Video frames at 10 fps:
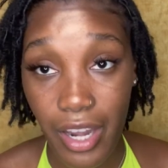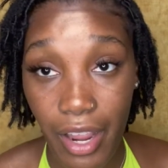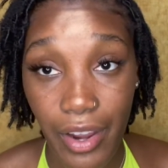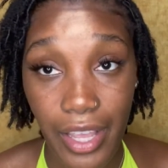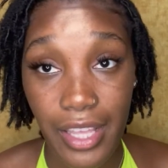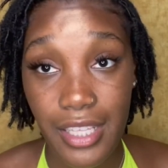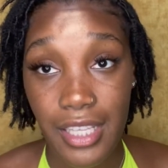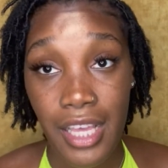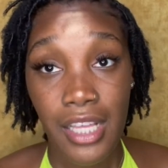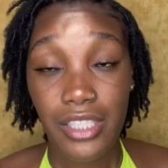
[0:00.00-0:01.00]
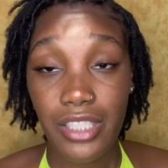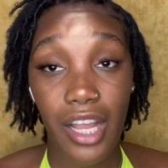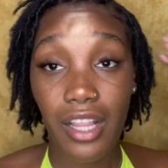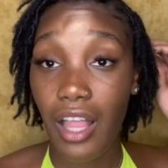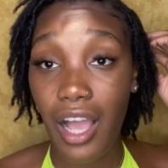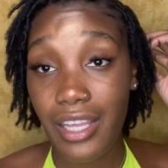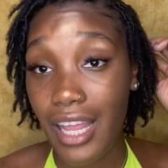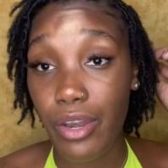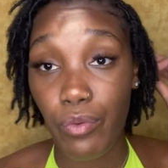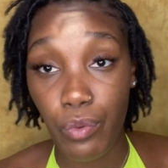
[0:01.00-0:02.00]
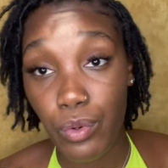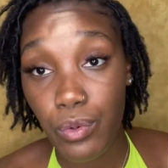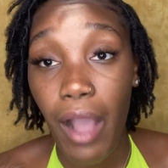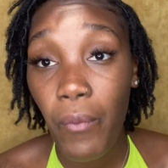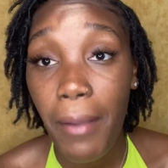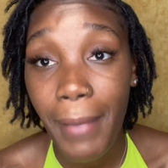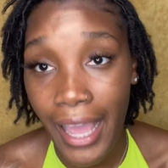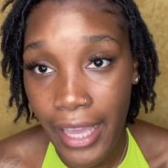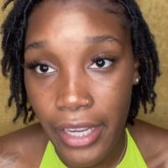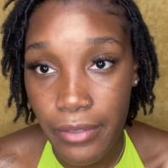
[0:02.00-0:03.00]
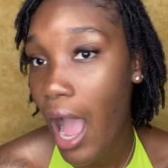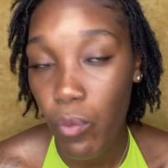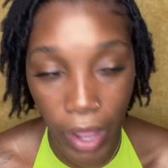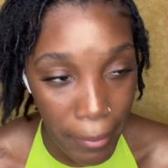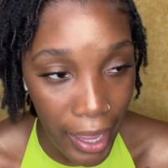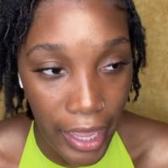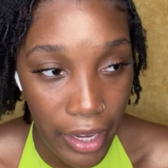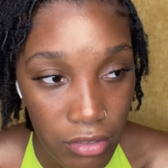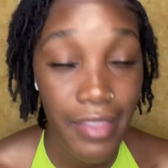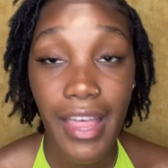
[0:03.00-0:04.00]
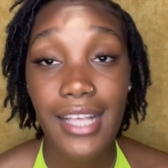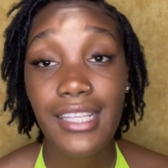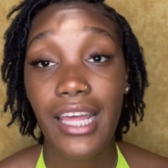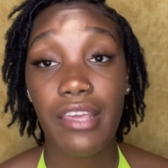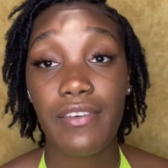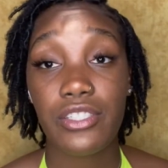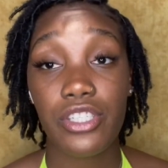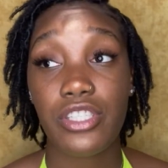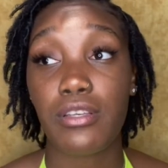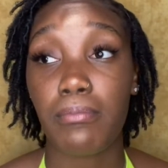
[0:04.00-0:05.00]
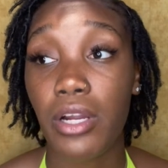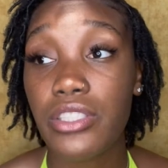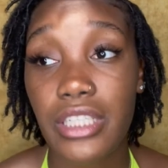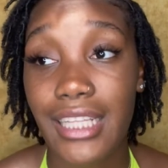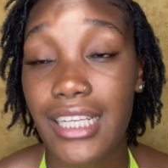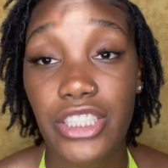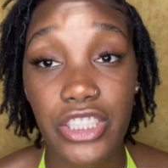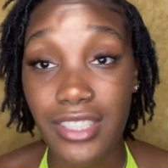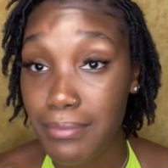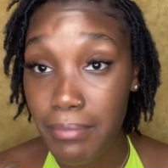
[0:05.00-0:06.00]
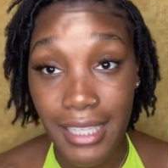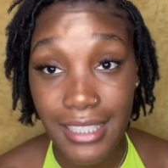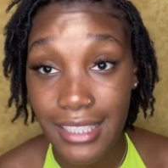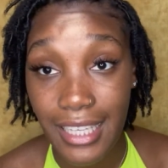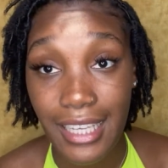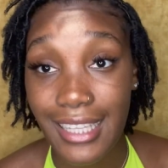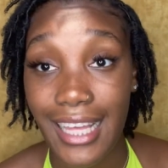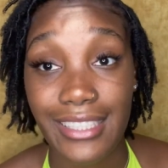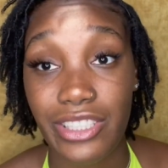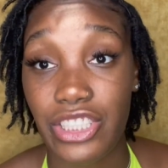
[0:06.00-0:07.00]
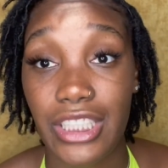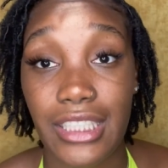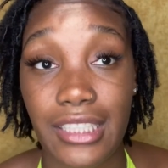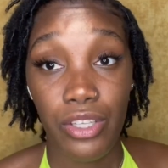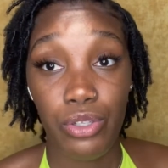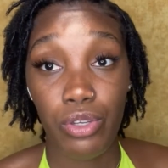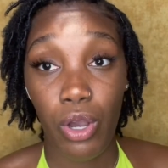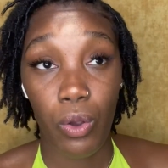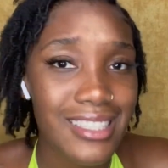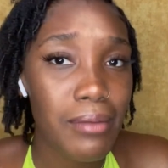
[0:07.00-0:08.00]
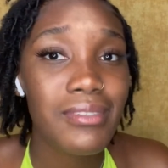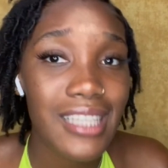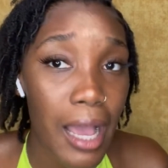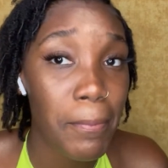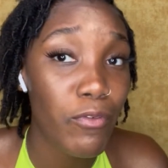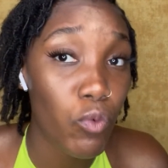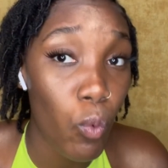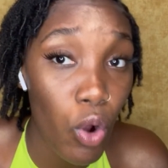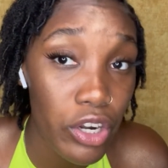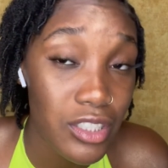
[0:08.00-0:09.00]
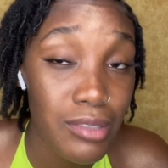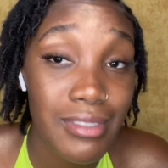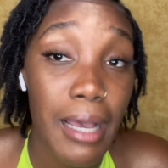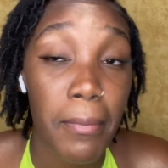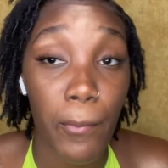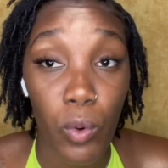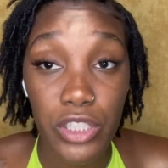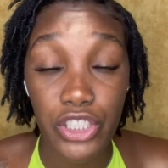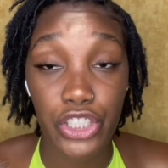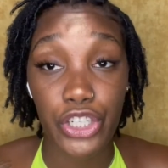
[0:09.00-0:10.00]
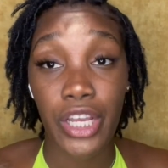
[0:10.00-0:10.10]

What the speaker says: areas, to start locking at the root, I wet my hair. And that's not even just submerging, that's just misting. That's just, you know, some type of water, some type of moisture